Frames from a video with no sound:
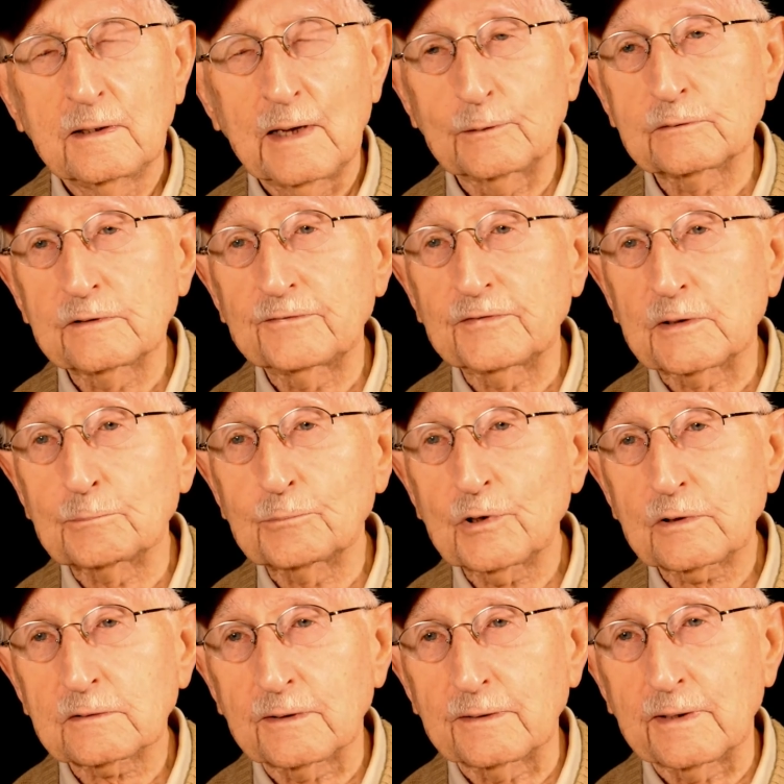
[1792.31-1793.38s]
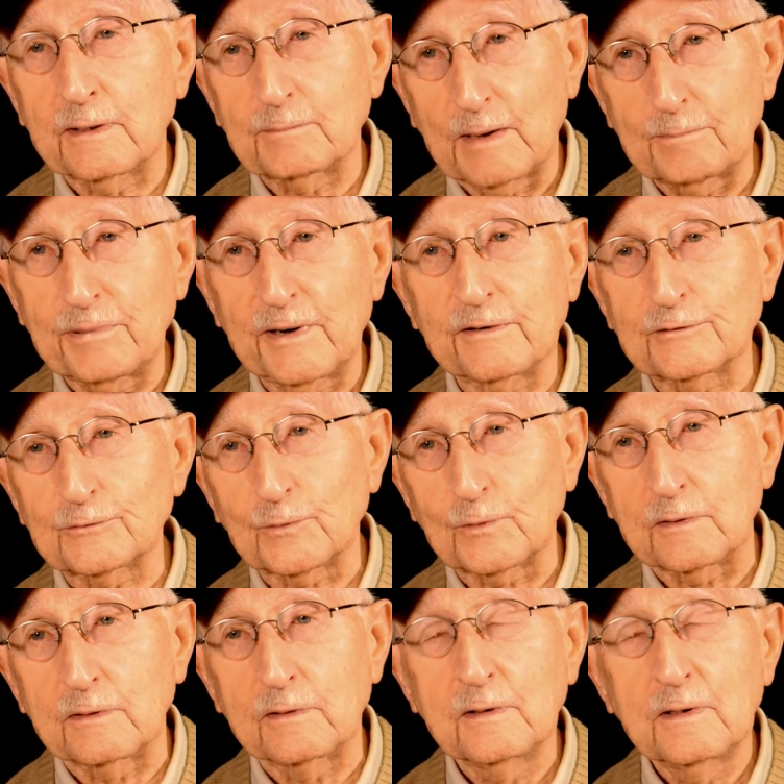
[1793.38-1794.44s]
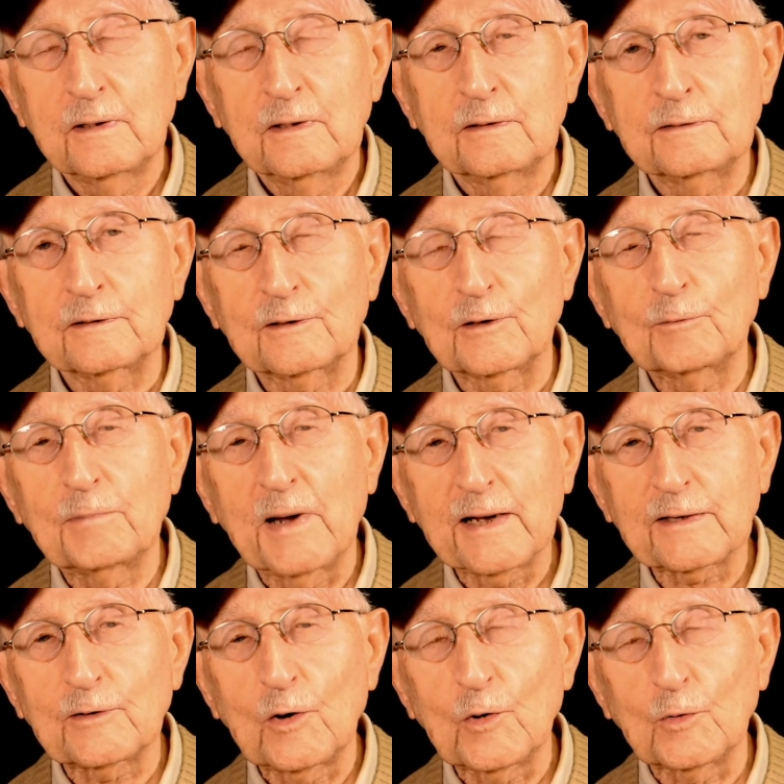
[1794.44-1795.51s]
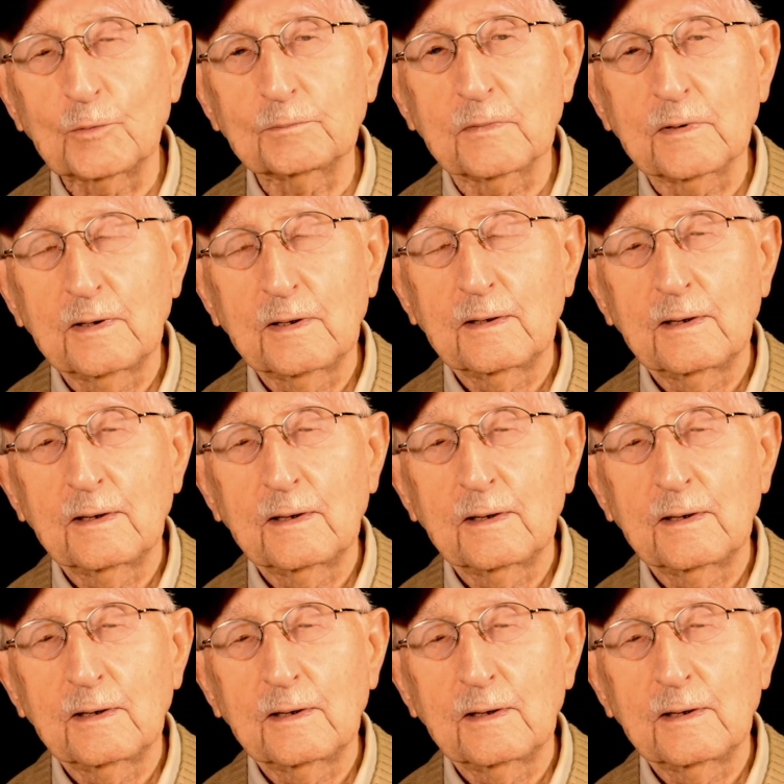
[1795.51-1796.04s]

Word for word: I was living in Brooklyn then. My parents were to go back home